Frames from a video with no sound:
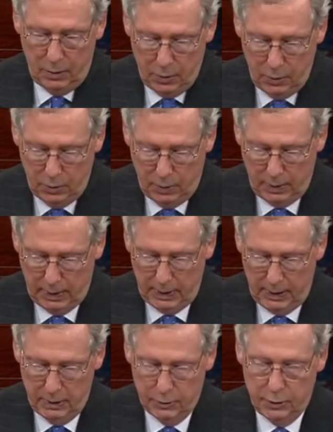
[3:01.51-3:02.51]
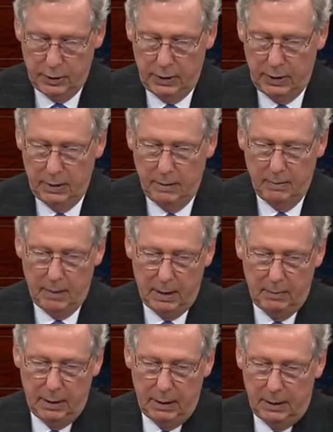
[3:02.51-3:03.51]
who he or she may
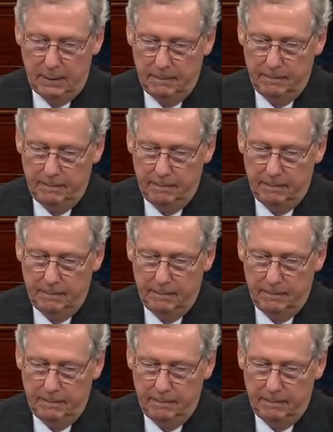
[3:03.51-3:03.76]
be.